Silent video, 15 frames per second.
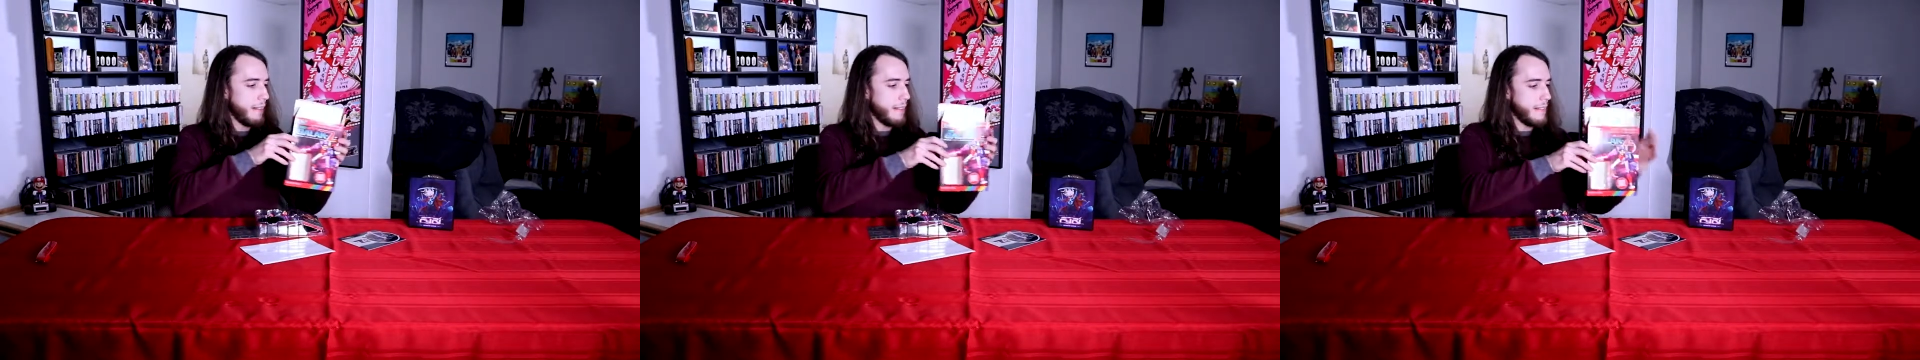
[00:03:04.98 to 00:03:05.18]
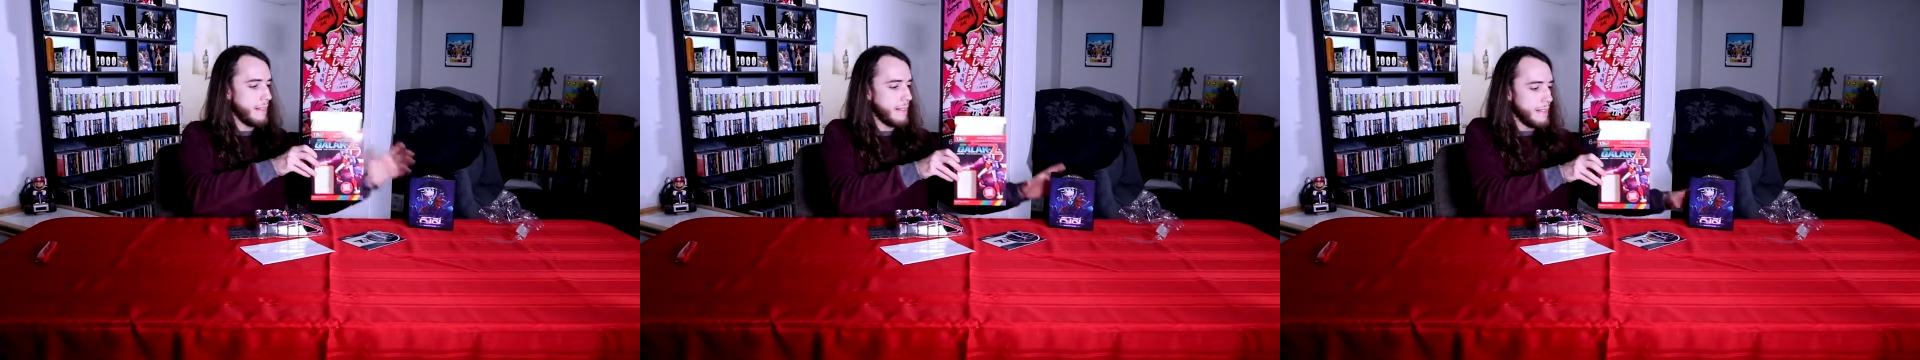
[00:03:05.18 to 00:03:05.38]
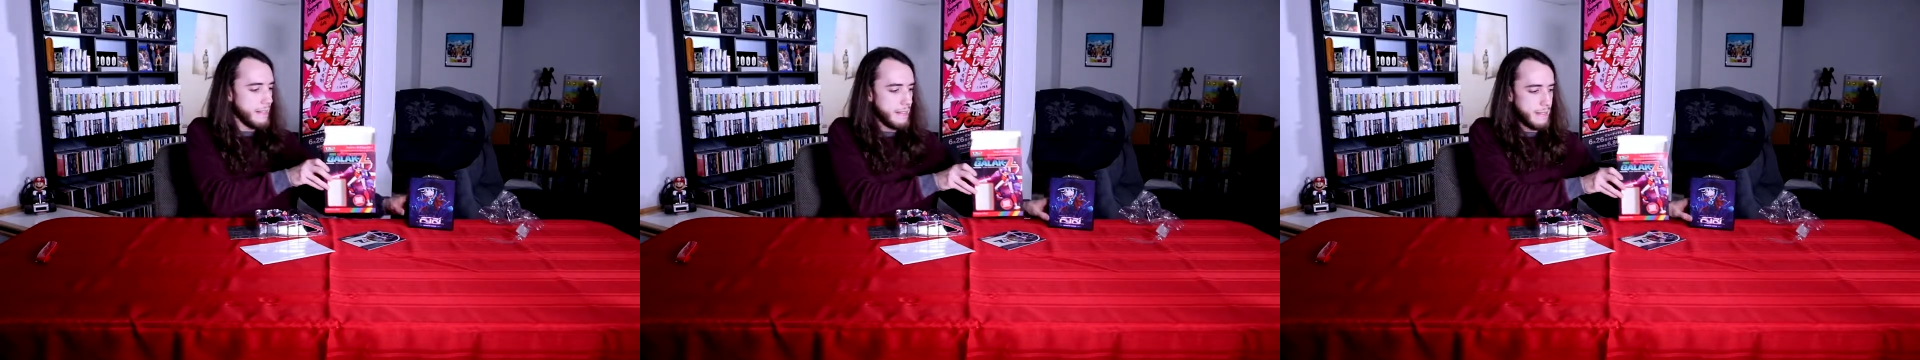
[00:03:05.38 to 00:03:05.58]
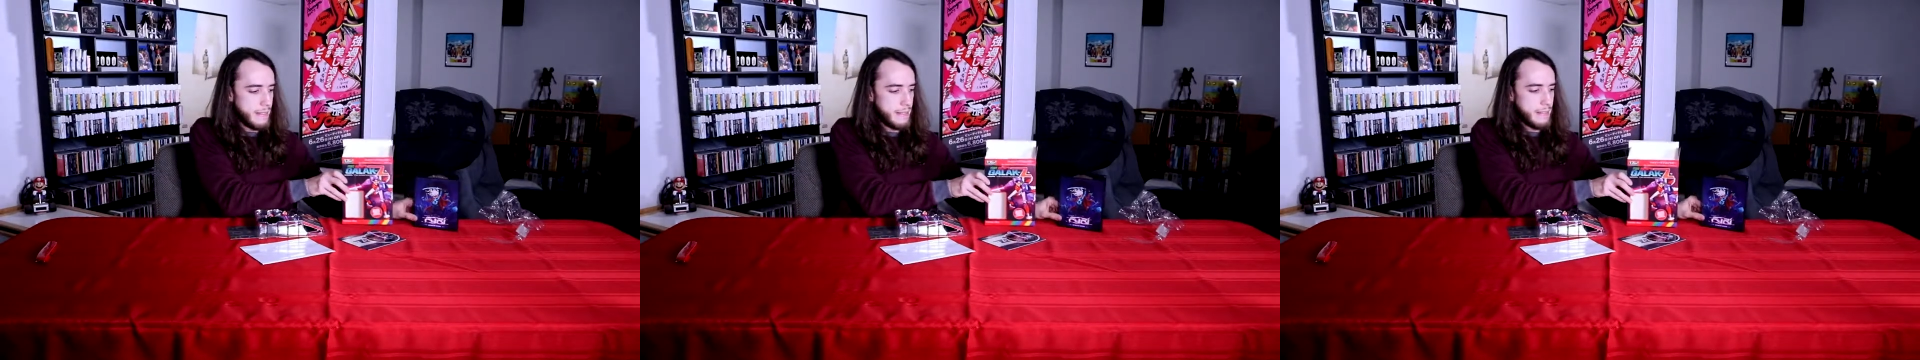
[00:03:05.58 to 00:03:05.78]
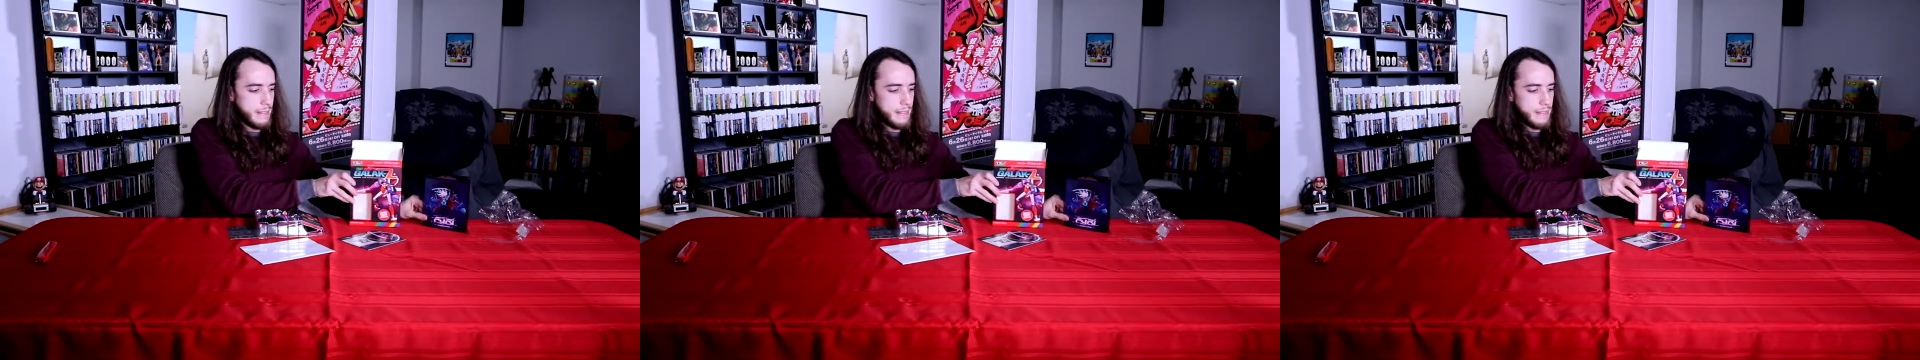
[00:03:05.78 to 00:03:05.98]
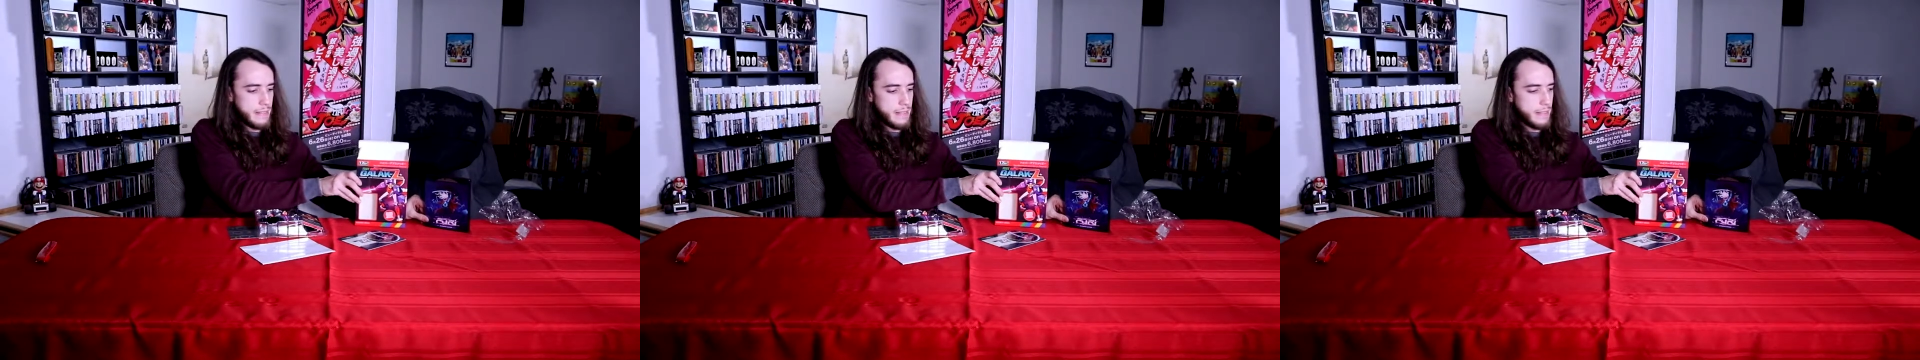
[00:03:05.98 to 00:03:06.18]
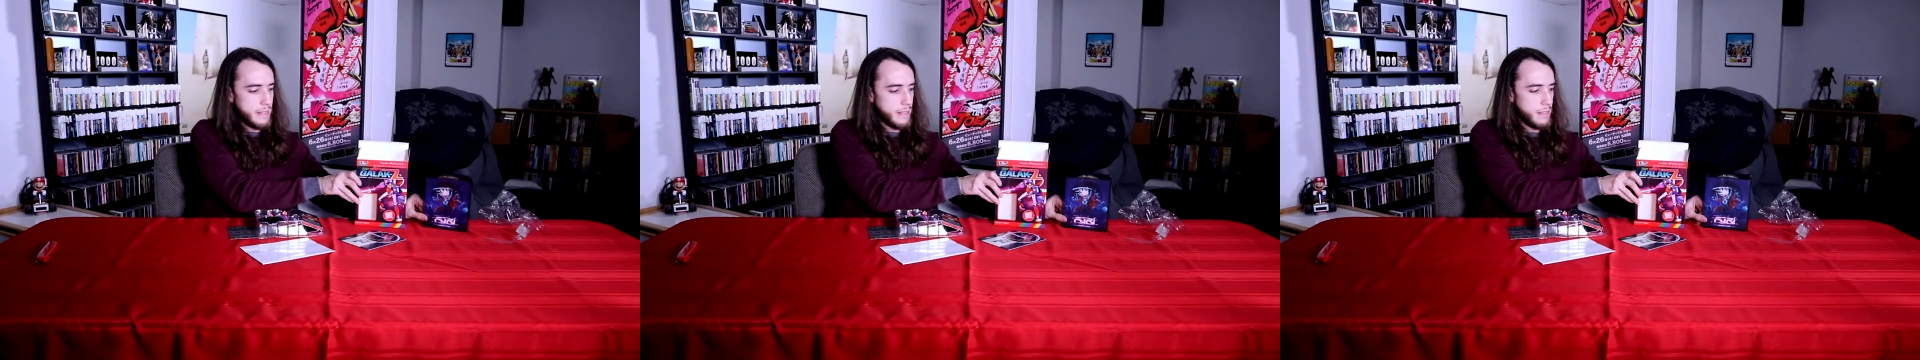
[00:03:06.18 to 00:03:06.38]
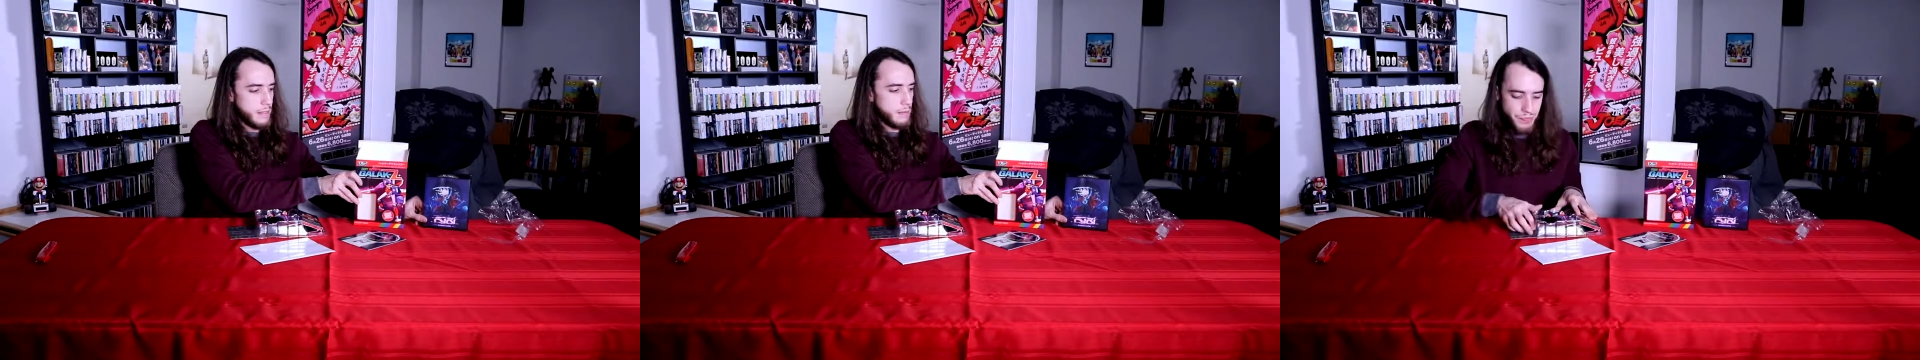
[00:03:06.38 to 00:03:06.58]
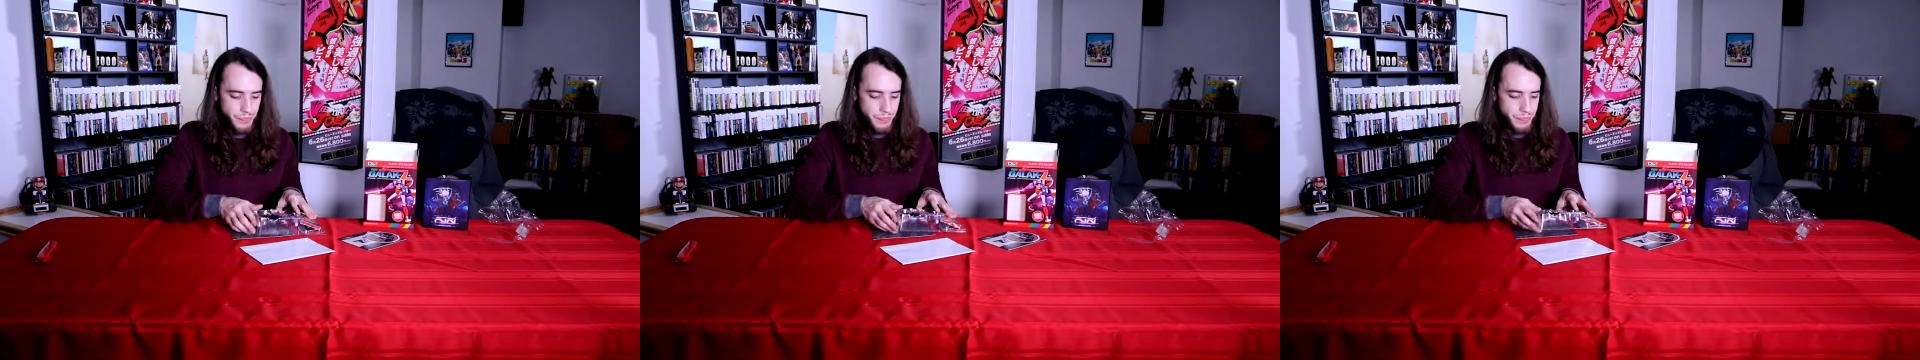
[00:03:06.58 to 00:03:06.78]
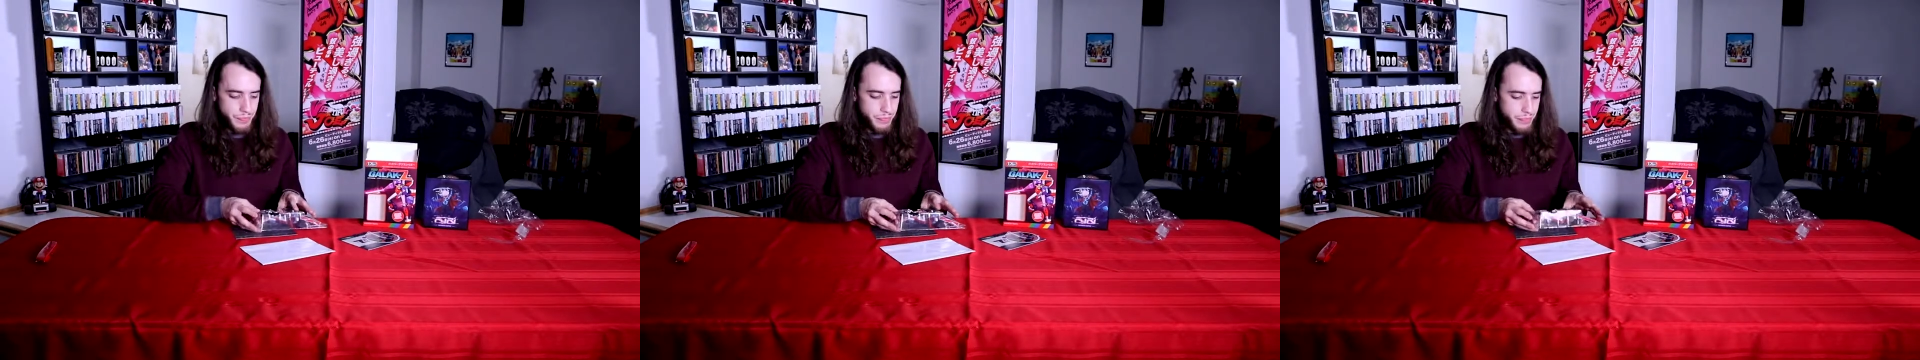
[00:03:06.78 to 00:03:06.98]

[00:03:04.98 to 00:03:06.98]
(silence)